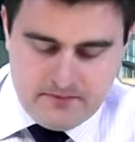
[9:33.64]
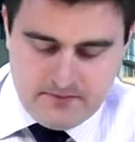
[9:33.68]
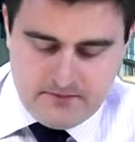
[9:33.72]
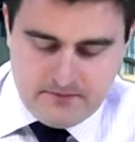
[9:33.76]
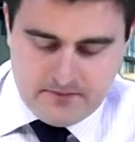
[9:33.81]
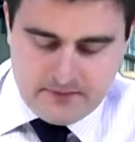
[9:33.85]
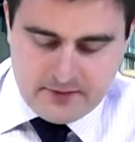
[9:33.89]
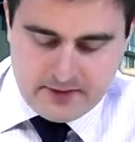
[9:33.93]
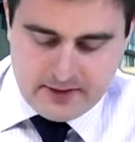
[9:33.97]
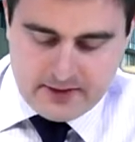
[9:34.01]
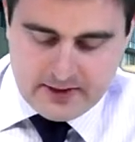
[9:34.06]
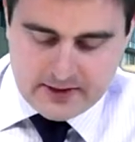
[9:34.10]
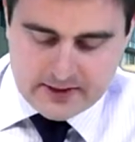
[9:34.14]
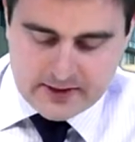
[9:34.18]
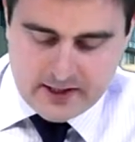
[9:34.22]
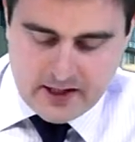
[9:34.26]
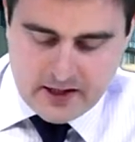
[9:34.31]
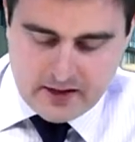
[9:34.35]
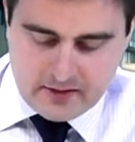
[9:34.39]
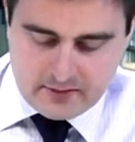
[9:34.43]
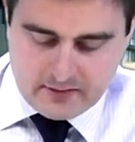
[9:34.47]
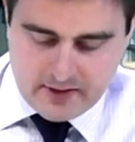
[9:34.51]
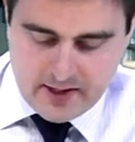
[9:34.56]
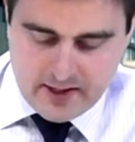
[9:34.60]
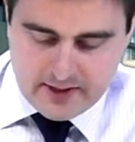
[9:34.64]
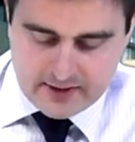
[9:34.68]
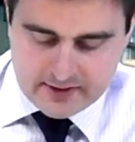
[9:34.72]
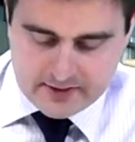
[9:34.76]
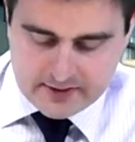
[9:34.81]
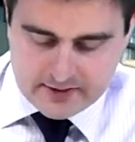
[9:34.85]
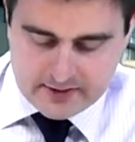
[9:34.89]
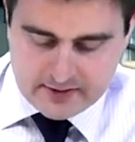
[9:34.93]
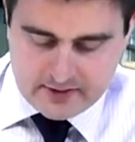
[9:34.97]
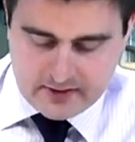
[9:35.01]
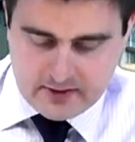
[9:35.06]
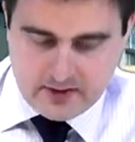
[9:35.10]
the discount
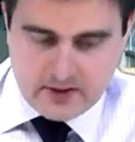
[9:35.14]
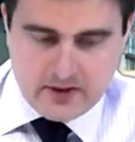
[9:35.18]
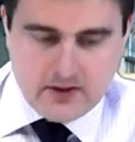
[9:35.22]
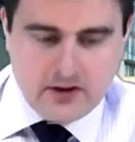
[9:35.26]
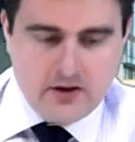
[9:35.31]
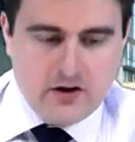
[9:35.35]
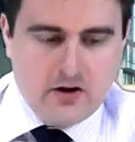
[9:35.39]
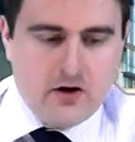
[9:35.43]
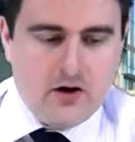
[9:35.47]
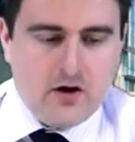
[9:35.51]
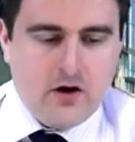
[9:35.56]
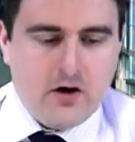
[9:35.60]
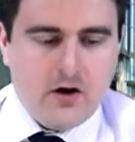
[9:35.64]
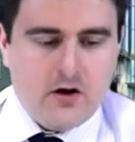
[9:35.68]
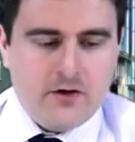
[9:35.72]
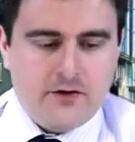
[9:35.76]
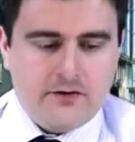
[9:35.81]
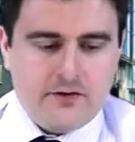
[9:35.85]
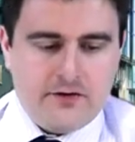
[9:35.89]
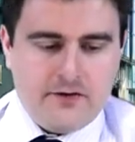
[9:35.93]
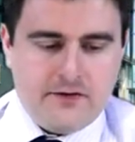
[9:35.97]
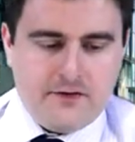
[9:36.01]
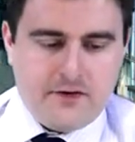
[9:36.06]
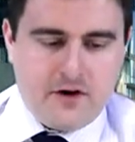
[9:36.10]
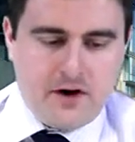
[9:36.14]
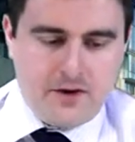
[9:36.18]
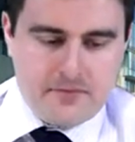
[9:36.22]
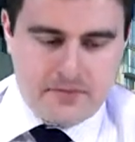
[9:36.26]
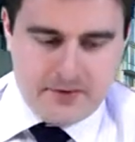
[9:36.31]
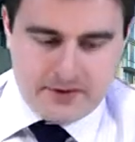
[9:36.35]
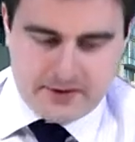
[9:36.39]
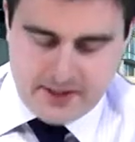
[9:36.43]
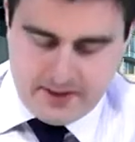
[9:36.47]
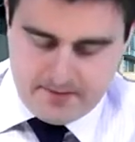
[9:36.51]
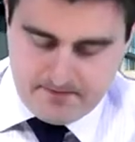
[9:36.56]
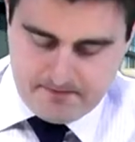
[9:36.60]
rate of
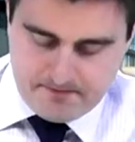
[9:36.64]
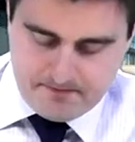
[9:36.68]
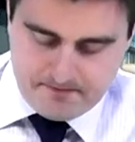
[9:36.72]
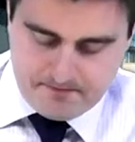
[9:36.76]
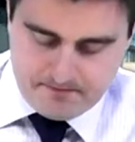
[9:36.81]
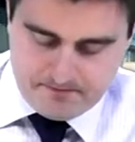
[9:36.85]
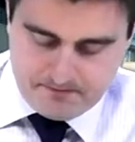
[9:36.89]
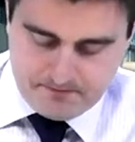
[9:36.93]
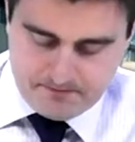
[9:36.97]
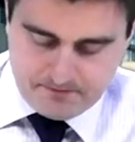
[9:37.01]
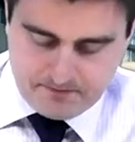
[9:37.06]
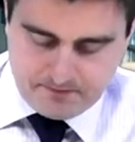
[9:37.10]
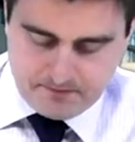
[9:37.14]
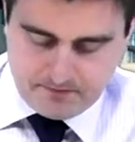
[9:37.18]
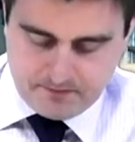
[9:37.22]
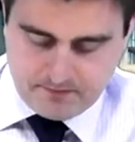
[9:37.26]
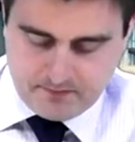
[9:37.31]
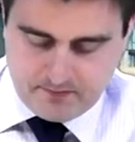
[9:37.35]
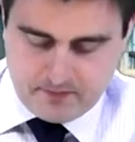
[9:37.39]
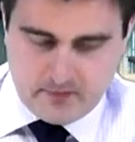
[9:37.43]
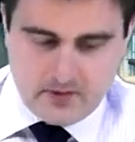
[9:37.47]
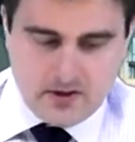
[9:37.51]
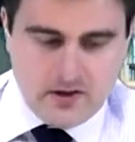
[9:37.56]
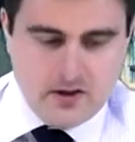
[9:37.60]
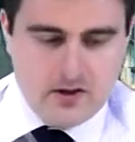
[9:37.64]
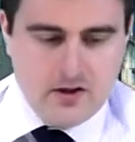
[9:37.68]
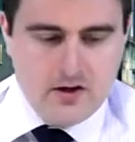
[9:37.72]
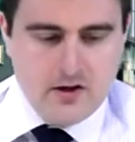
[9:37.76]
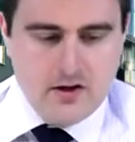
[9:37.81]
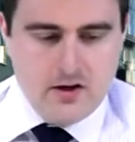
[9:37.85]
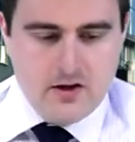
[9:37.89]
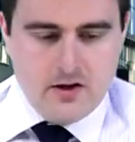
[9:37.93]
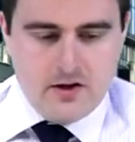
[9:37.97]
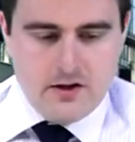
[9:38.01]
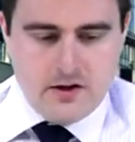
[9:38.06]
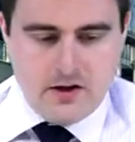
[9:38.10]
5%.
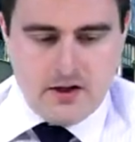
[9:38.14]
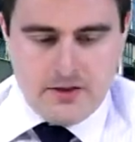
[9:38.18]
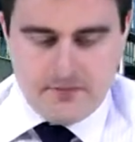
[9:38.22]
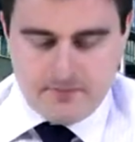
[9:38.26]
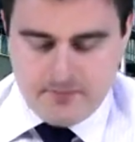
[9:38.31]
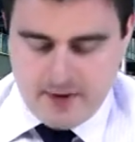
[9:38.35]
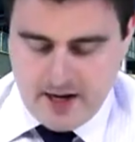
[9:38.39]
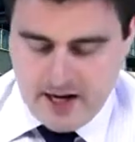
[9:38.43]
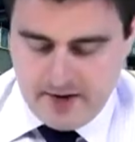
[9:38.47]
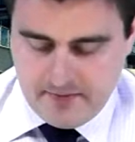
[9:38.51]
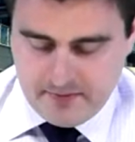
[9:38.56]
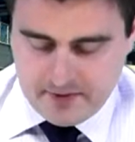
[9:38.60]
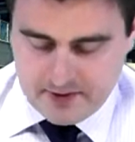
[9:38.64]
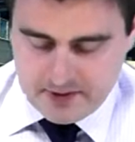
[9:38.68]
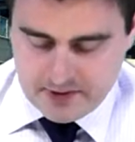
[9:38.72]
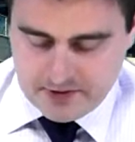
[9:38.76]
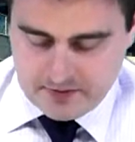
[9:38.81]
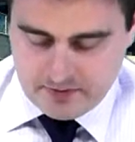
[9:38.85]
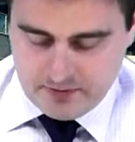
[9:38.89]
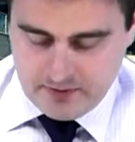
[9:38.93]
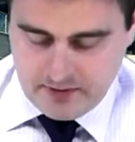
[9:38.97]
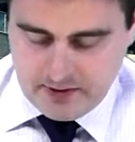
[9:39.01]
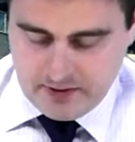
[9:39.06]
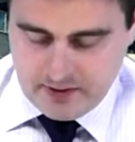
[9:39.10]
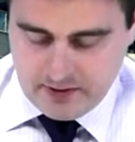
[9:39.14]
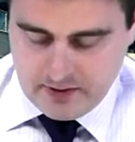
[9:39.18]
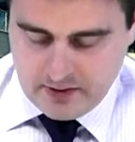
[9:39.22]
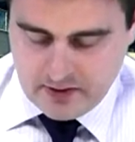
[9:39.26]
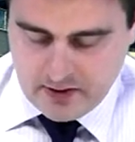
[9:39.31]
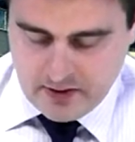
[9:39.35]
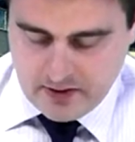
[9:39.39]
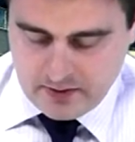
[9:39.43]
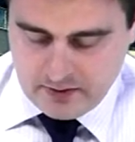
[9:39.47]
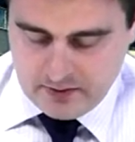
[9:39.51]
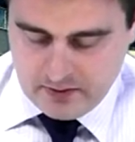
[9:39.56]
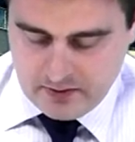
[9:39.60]
The payments we
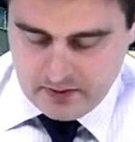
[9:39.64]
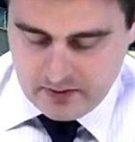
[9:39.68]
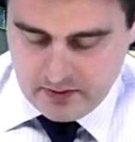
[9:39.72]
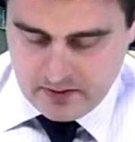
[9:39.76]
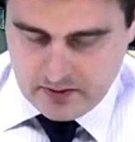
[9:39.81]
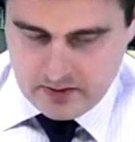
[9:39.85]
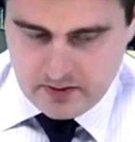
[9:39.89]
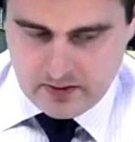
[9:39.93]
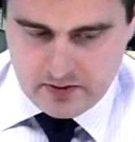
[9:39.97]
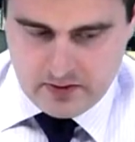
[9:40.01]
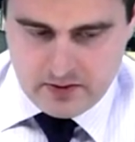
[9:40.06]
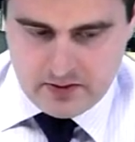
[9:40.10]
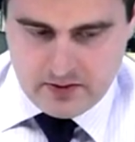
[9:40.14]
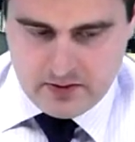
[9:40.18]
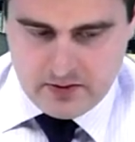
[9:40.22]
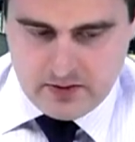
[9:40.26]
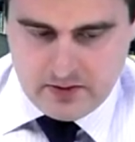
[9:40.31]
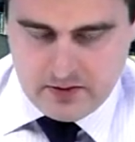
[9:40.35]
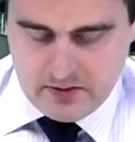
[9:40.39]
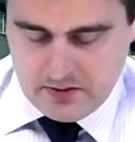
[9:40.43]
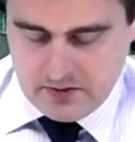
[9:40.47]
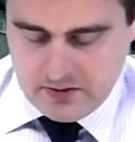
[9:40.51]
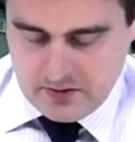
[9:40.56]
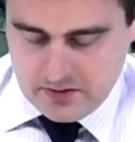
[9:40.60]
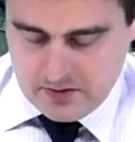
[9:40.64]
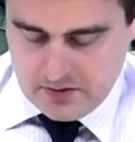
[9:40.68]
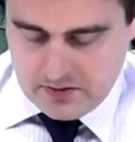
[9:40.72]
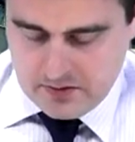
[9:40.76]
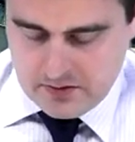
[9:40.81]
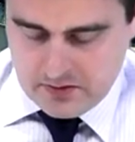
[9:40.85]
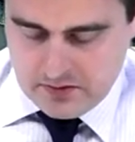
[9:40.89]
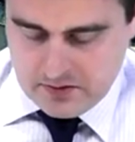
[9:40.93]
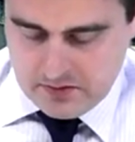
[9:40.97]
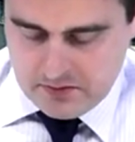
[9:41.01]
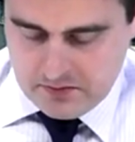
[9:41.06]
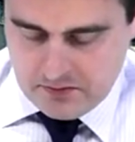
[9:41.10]
know
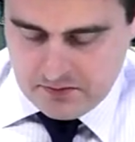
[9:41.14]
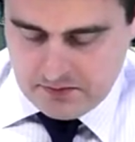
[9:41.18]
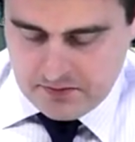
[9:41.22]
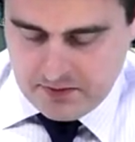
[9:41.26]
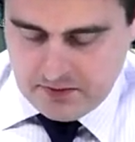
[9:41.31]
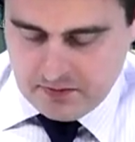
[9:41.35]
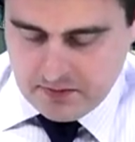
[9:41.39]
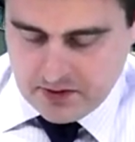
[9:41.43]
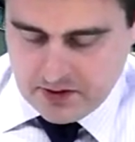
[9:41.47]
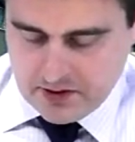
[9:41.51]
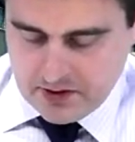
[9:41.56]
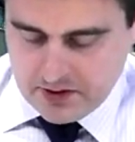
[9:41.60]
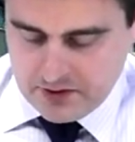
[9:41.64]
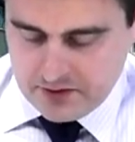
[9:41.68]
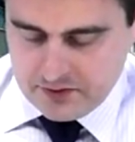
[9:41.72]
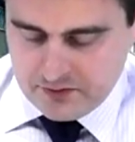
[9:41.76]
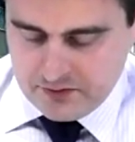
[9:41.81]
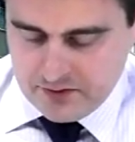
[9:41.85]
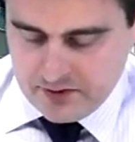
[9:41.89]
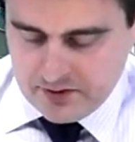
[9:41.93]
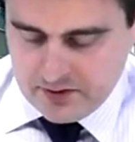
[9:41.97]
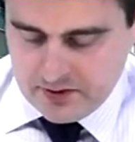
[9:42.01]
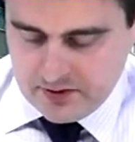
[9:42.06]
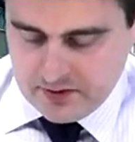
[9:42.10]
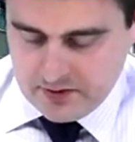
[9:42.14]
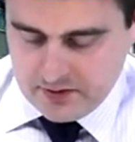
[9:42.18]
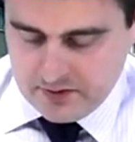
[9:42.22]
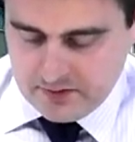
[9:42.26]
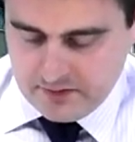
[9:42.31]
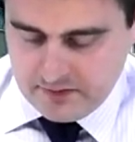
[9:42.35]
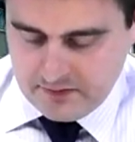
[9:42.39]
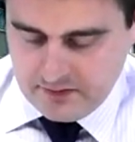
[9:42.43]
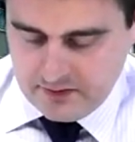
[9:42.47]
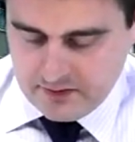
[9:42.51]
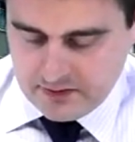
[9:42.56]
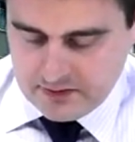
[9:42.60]
would be 100.
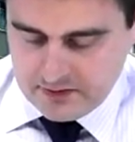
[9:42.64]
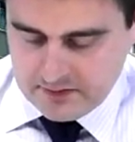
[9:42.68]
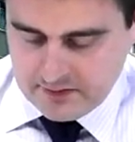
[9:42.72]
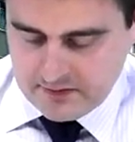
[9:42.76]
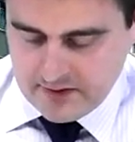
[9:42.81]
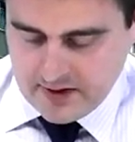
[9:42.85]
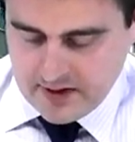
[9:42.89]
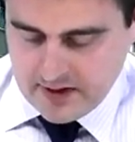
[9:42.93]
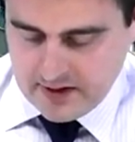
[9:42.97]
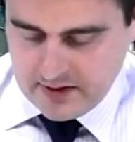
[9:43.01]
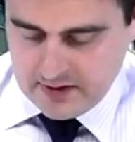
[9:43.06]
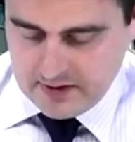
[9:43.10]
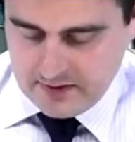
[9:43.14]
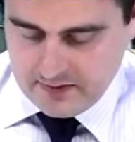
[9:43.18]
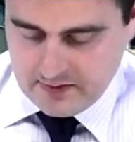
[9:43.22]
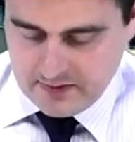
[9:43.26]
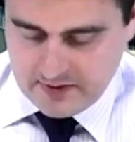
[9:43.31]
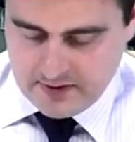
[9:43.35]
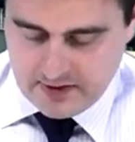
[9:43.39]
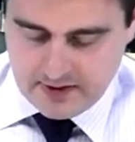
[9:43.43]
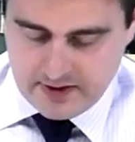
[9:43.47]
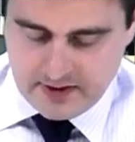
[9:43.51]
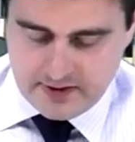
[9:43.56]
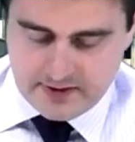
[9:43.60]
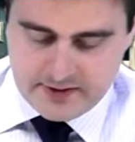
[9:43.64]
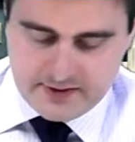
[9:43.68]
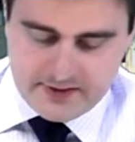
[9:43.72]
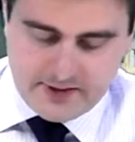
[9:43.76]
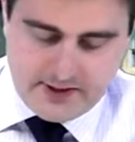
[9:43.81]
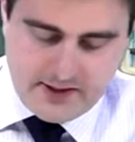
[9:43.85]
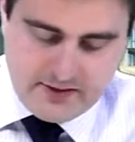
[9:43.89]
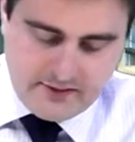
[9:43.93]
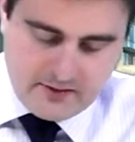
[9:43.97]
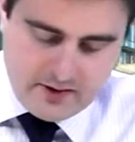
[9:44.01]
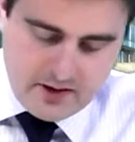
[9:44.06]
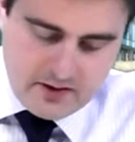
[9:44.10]
The future value is
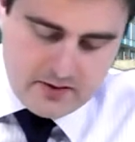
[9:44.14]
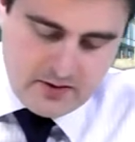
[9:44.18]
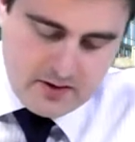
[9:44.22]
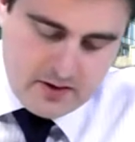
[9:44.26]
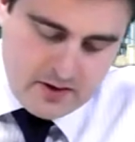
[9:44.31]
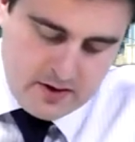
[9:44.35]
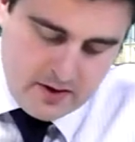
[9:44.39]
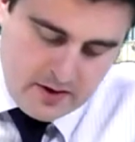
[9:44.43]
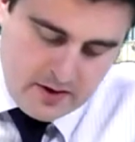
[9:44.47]
0.